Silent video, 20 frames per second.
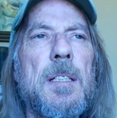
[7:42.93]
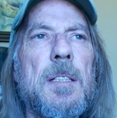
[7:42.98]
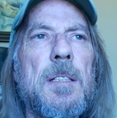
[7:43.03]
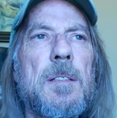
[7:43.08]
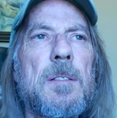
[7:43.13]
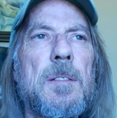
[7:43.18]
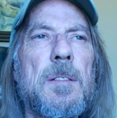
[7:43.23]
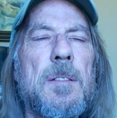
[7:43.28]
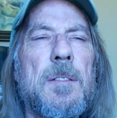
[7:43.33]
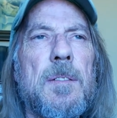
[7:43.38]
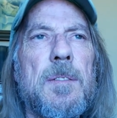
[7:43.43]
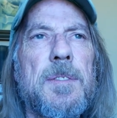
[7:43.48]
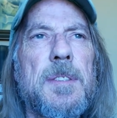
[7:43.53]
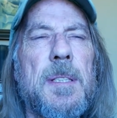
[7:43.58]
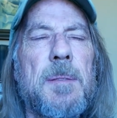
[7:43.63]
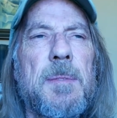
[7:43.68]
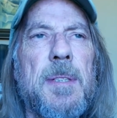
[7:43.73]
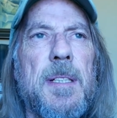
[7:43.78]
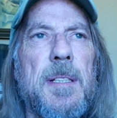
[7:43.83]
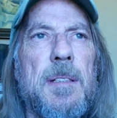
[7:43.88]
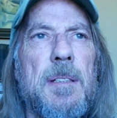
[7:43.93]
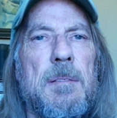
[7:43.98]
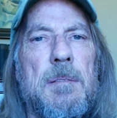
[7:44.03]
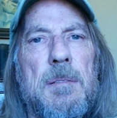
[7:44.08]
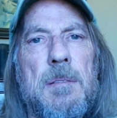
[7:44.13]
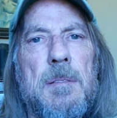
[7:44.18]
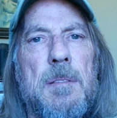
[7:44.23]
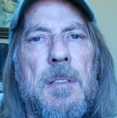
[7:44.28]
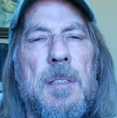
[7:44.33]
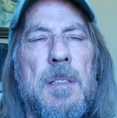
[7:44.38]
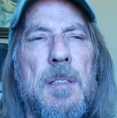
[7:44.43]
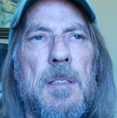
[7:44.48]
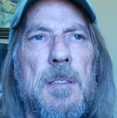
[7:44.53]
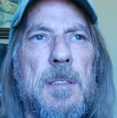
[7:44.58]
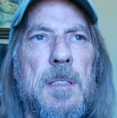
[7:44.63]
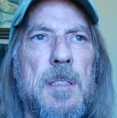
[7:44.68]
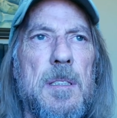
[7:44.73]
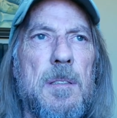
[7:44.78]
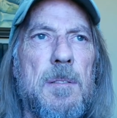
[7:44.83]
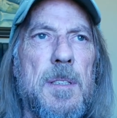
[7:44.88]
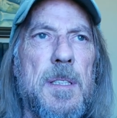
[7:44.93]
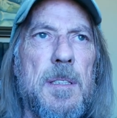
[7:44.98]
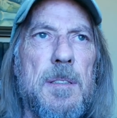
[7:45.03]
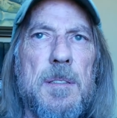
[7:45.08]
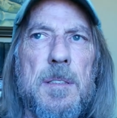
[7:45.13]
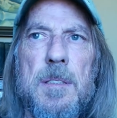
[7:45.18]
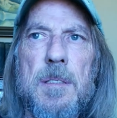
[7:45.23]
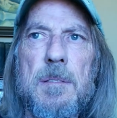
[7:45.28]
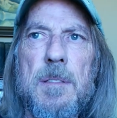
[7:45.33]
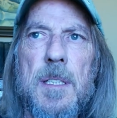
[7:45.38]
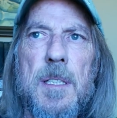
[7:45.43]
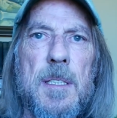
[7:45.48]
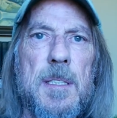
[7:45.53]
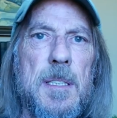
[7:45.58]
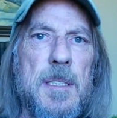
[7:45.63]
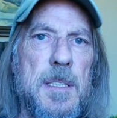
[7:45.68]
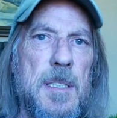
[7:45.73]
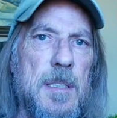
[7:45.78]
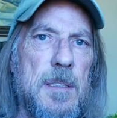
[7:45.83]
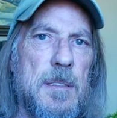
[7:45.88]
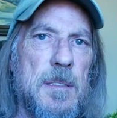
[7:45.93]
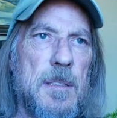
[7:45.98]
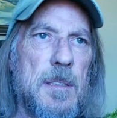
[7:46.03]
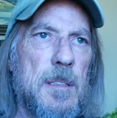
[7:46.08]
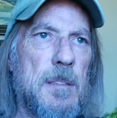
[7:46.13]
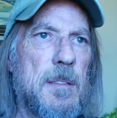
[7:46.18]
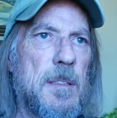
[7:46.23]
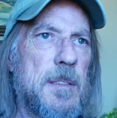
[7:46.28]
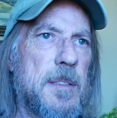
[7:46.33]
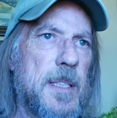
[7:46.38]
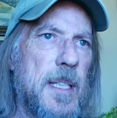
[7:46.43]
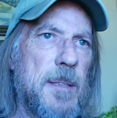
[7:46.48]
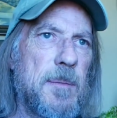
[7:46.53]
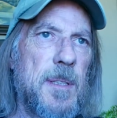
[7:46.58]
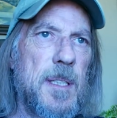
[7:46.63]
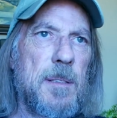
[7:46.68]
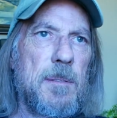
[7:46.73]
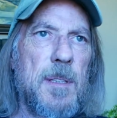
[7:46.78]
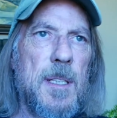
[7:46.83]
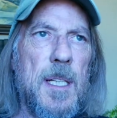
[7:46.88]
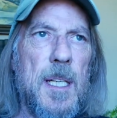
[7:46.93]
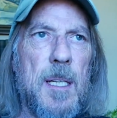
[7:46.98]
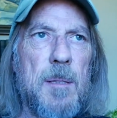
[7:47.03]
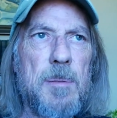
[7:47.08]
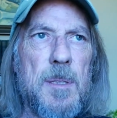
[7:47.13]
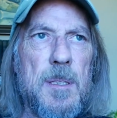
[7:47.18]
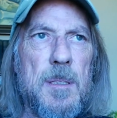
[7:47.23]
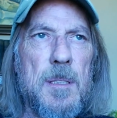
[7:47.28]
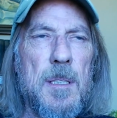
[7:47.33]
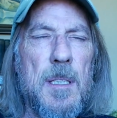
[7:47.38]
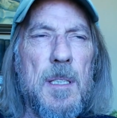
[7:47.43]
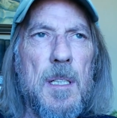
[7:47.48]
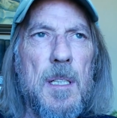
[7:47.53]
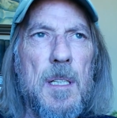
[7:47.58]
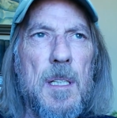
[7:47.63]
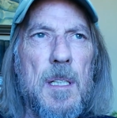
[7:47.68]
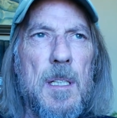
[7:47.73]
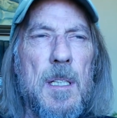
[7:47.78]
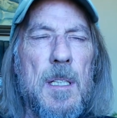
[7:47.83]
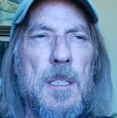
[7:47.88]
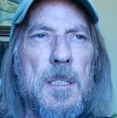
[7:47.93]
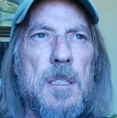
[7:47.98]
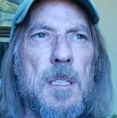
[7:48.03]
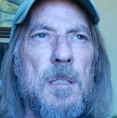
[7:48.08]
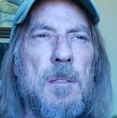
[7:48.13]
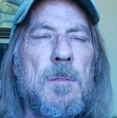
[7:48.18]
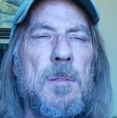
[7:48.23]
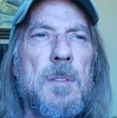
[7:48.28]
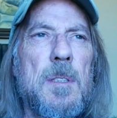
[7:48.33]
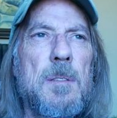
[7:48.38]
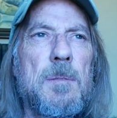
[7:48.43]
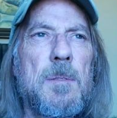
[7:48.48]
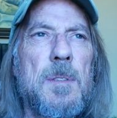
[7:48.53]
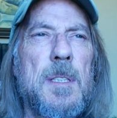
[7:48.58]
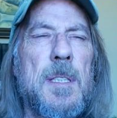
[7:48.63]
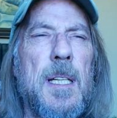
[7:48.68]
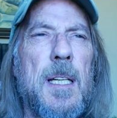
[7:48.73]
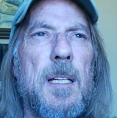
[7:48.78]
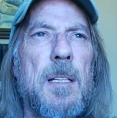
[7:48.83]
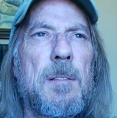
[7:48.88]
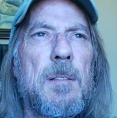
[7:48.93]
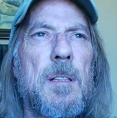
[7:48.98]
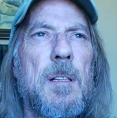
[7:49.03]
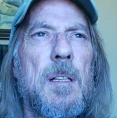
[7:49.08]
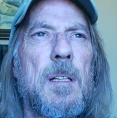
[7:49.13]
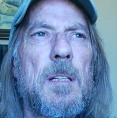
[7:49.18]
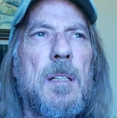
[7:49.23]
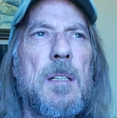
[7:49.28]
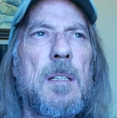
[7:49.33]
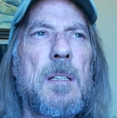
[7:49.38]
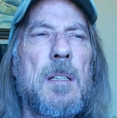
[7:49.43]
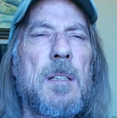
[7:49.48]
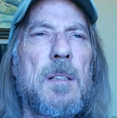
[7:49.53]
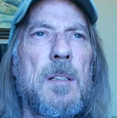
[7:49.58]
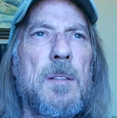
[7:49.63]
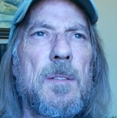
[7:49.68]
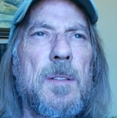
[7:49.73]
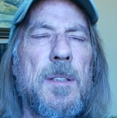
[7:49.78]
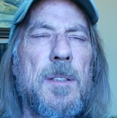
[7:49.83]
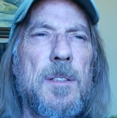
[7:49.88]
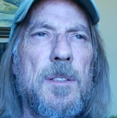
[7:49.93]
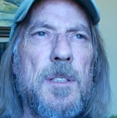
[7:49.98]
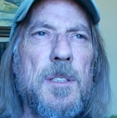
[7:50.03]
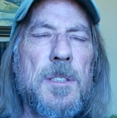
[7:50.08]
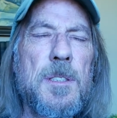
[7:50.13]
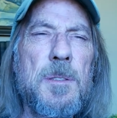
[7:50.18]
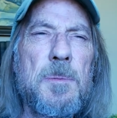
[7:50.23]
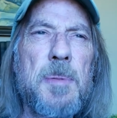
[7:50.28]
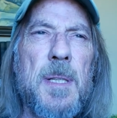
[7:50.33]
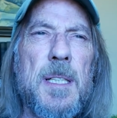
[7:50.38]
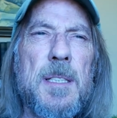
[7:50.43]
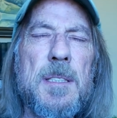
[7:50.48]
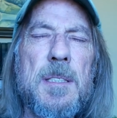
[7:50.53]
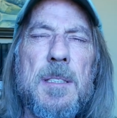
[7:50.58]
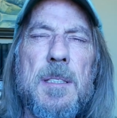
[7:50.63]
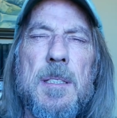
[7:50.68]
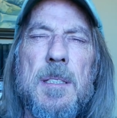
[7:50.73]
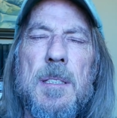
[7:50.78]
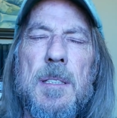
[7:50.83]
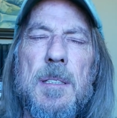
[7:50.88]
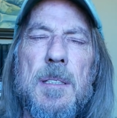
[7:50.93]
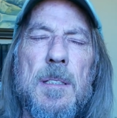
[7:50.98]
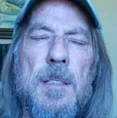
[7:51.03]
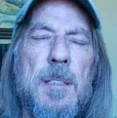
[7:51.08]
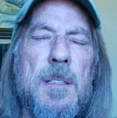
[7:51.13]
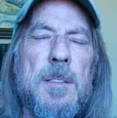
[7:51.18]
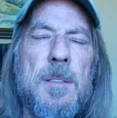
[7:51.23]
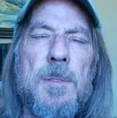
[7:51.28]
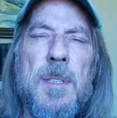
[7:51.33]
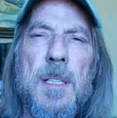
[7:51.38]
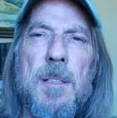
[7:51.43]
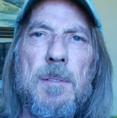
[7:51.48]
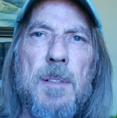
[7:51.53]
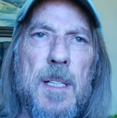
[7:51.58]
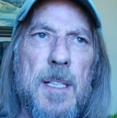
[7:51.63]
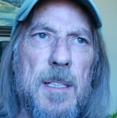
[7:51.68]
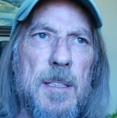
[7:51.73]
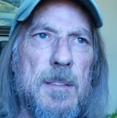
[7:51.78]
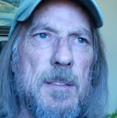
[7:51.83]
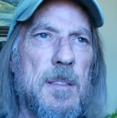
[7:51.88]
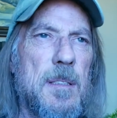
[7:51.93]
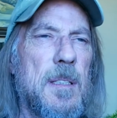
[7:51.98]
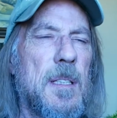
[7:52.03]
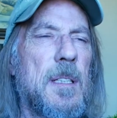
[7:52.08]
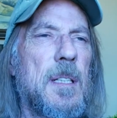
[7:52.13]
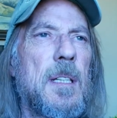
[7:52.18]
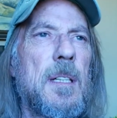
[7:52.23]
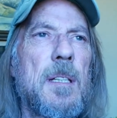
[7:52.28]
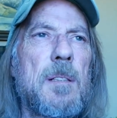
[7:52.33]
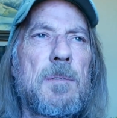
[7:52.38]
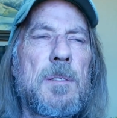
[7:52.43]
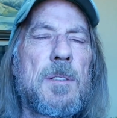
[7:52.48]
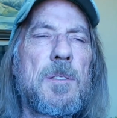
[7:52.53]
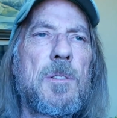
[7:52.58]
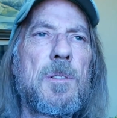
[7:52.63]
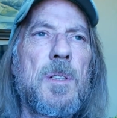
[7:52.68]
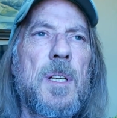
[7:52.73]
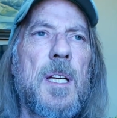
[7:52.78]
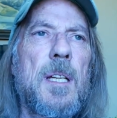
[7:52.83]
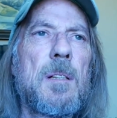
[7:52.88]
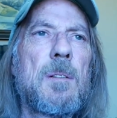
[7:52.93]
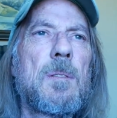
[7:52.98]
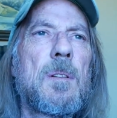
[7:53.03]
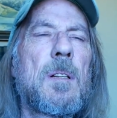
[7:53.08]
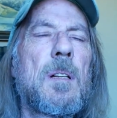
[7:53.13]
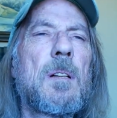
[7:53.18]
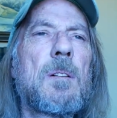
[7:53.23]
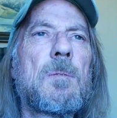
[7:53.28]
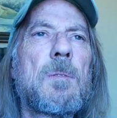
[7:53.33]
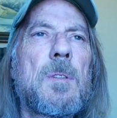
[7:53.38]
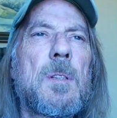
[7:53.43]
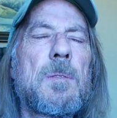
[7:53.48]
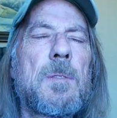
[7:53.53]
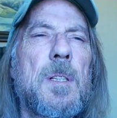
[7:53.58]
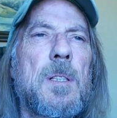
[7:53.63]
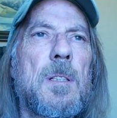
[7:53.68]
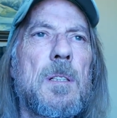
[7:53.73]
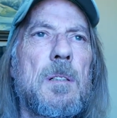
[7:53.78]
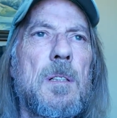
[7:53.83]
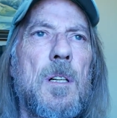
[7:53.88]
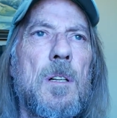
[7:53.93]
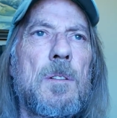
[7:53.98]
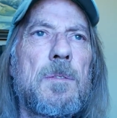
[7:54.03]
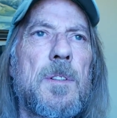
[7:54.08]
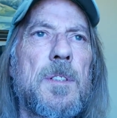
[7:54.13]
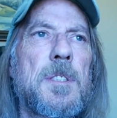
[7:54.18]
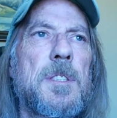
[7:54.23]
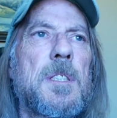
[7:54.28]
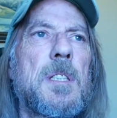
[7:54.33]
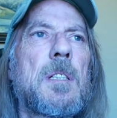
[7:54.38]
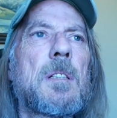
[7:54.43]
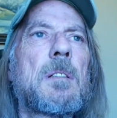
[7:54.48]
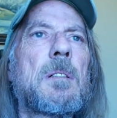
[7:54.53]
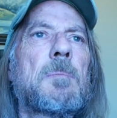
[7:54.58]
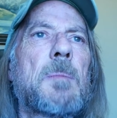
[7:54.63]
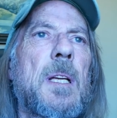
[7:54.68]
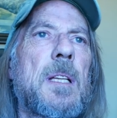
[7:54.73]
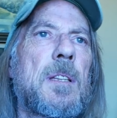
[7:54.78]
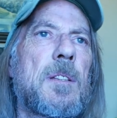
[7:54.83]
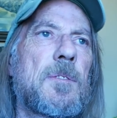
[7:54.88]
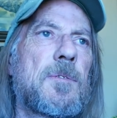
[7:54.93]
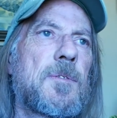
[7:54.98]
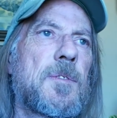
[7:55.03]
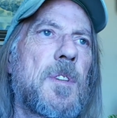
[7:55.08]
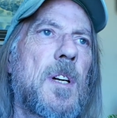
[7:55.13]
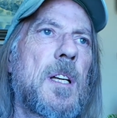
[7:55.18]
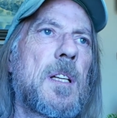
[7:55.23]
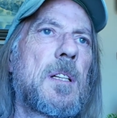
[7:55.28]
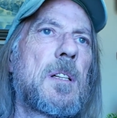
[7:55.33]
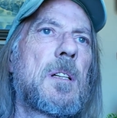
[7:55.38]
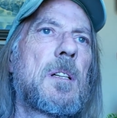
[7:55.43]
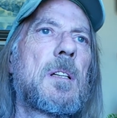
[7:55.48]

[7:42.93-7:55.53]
Or if somebody didn't know what they were doing at the dealer, same thing would happen. So with 32 pounds all the way around, it would create what we call oversteer and make the front